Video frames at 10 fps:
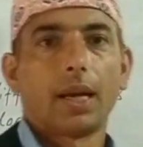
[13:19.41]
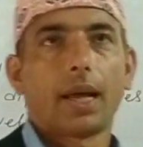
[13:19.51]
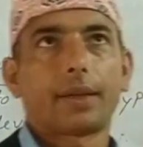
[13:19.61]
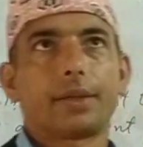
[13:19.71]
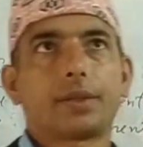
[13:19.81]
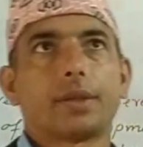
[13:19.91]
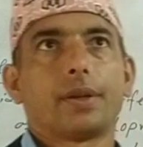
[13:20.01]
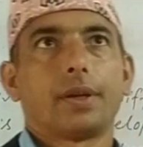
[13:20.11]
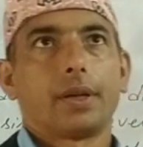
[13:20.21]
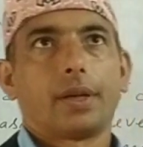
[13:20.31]
Like this,
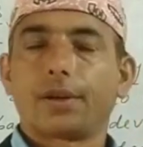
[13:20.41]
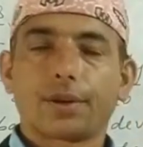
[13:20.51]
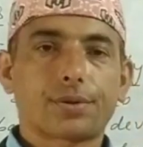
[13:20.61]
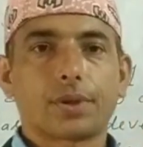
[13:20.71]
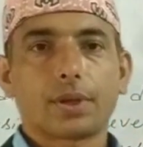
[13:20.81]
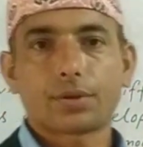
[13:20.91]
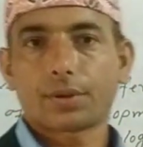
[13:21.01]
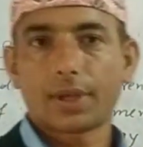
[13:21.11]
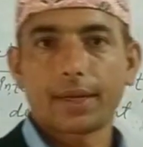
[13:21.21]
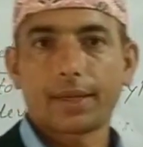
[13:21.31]
industrial
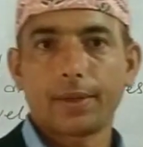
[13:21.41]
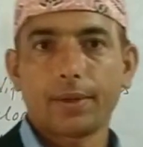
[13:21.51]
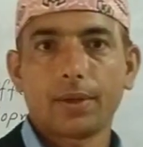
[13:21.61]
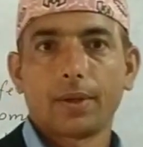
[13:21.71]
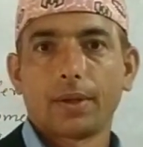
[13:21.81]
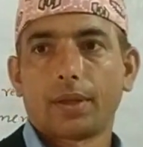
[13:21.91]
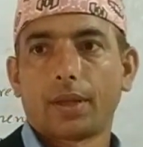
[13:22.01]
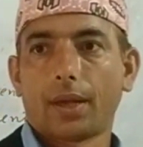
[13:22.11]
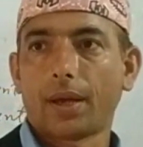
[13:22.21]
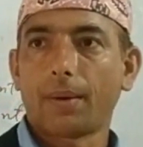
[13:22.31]
society,
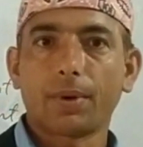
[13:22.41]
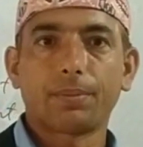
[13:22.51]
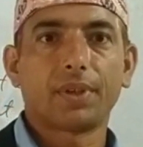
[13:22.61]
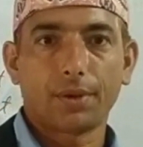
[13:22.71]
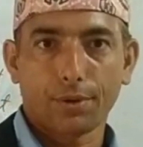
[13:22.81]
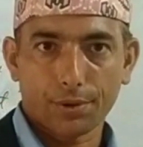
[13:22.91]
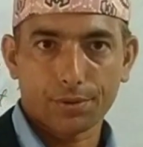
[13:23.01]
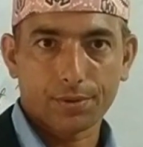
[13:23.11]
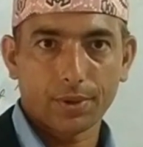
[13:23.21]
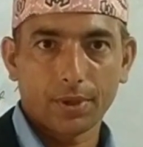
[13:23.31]
they develop the
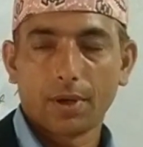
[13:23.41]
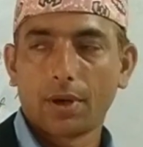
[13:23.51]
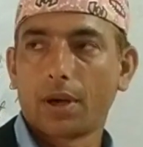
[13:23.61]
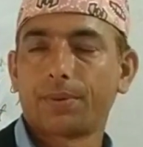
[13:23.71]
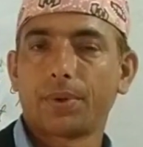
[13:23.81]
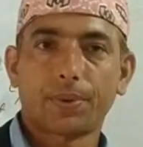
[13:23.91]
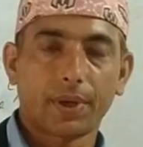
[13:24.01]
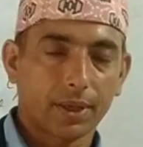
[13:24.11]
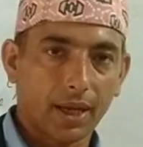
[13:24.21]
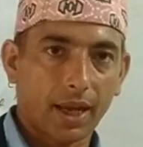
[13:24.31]
industry of
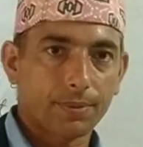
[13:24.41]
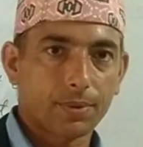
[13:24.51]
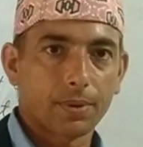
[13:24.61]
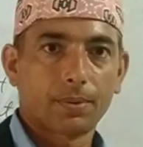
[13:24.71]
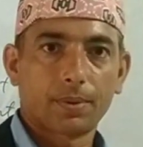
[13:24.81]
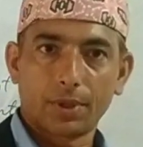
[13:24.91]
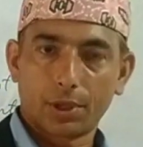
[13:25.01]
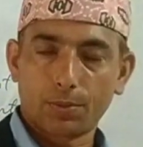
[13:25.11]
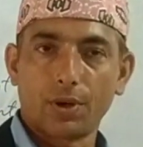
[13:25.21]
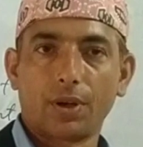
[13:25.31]
different types,
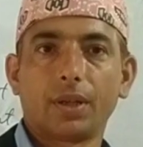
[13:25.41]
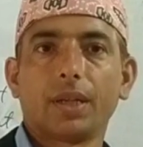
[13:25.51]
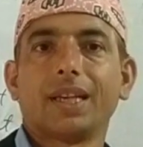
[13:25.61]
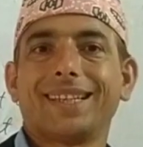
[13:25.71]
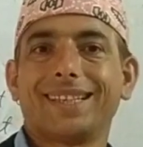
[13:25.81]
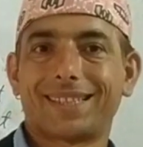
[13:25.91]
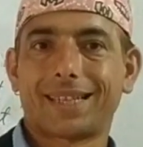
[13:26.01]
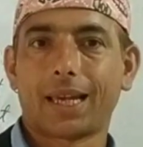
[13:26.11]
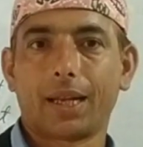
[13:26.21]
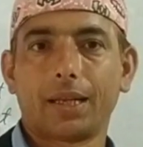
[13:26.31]
small
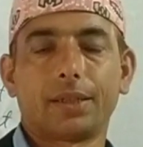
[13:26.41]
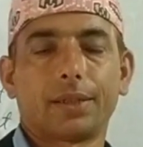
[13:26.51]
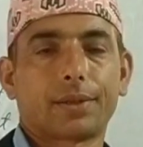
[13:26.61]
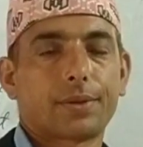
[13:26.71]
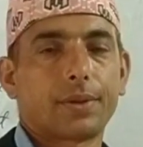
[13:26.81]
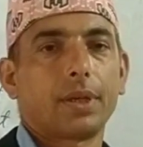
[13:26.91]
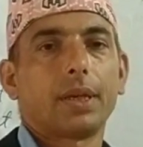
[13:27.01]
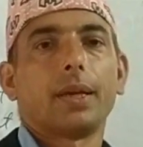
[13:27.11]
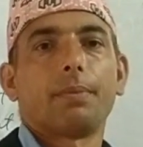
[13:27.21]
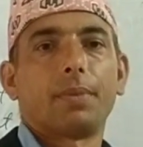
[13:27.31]
scale
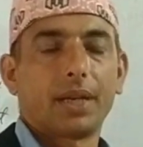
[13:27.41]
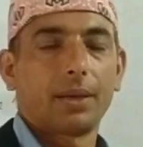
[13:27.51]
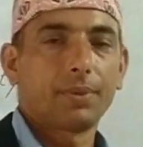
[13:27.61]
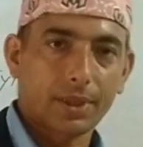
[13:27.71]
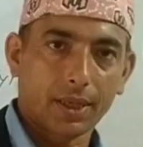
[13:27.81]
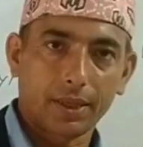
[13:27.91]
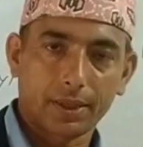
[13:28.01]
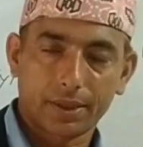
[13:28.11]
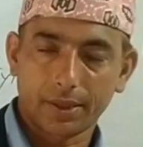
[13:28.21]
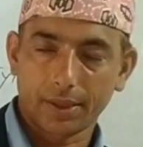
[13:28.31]
industry, medium
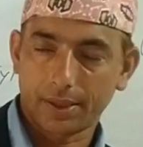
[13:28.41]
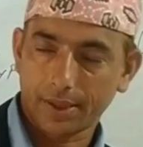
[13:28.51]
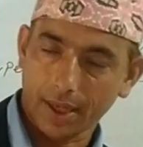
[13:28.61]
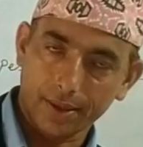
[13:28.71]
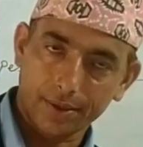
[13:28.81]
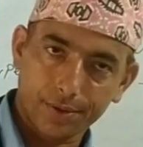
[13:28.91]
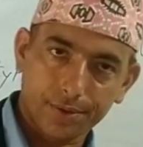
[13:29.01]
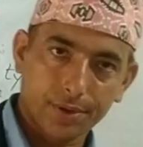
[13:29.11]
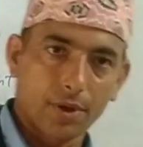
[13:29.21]
scale industry